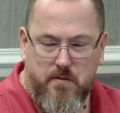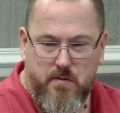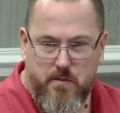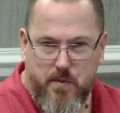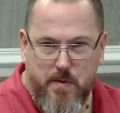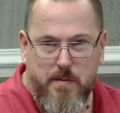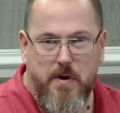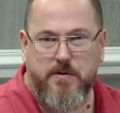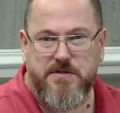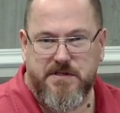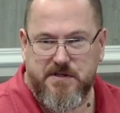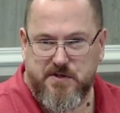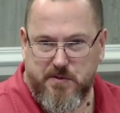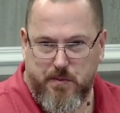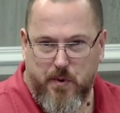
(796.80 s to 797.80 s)
promotes
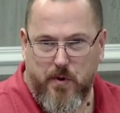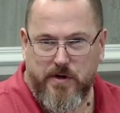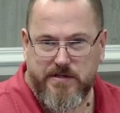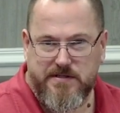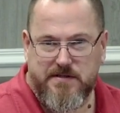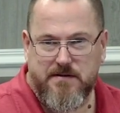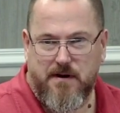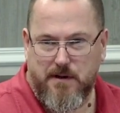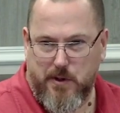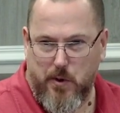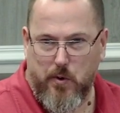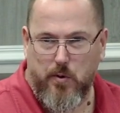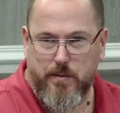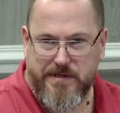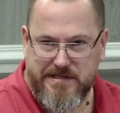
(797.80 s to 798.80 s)
and supports our
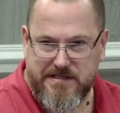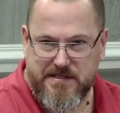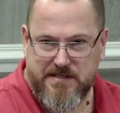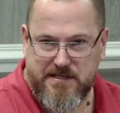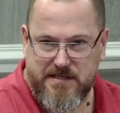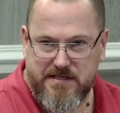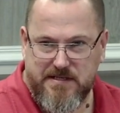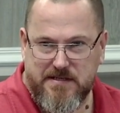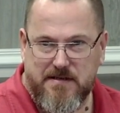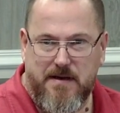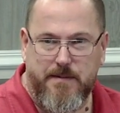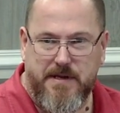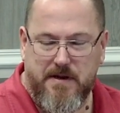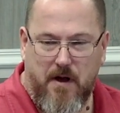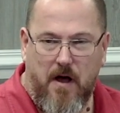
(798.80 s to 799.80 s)
local businesses. I
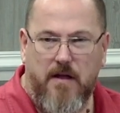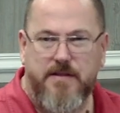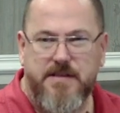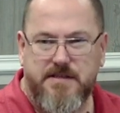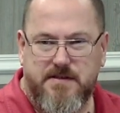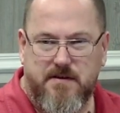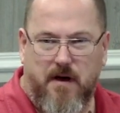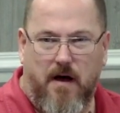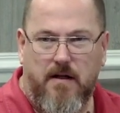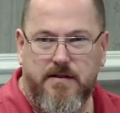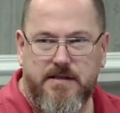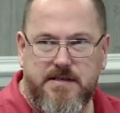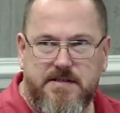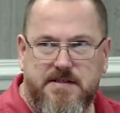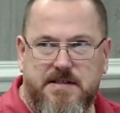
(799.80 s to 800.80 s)
mean, all
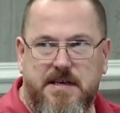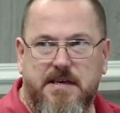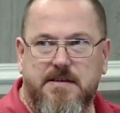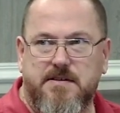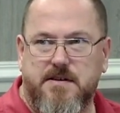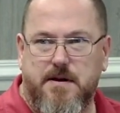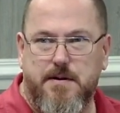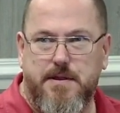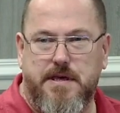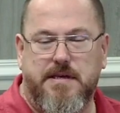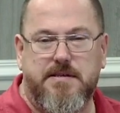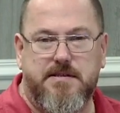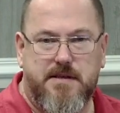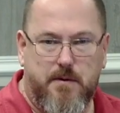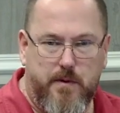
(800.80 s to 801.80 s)
these things are
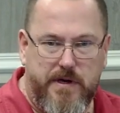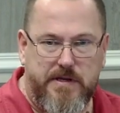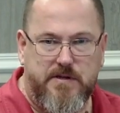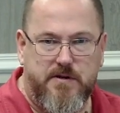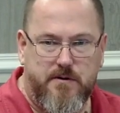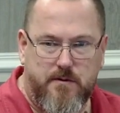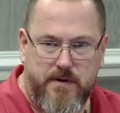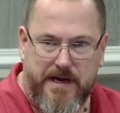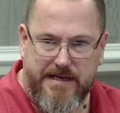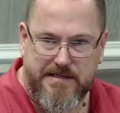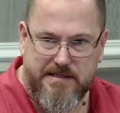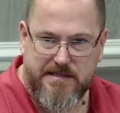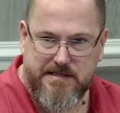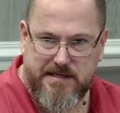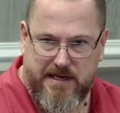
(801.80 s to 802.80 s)
things that we do as
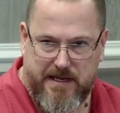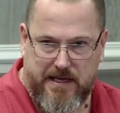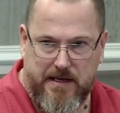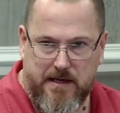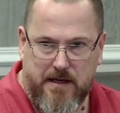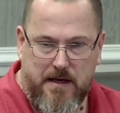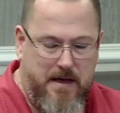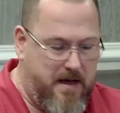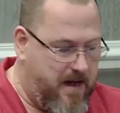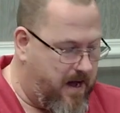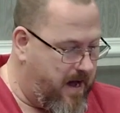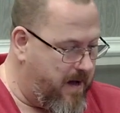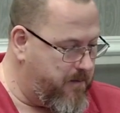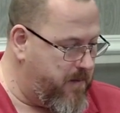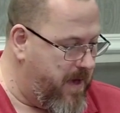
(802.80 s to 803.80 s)
a city.
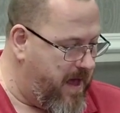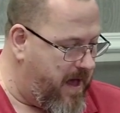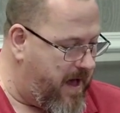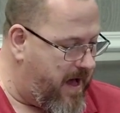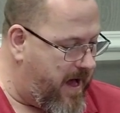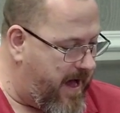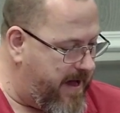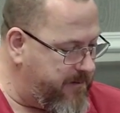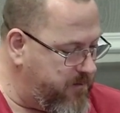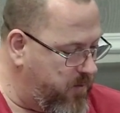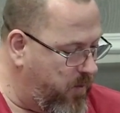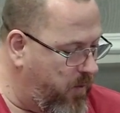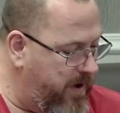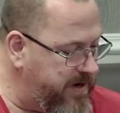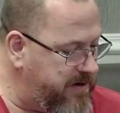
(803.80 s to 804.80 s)
I'm
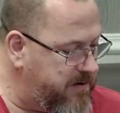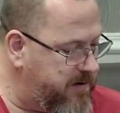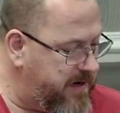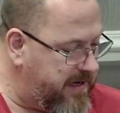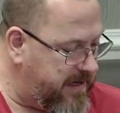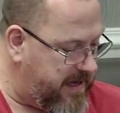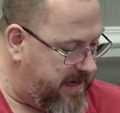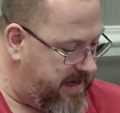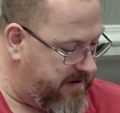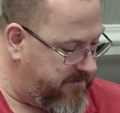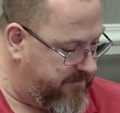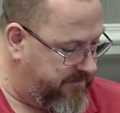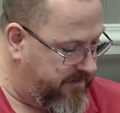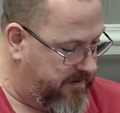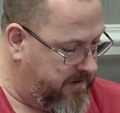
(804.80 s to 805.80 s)
wondering
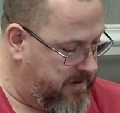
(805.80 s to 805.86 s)
if,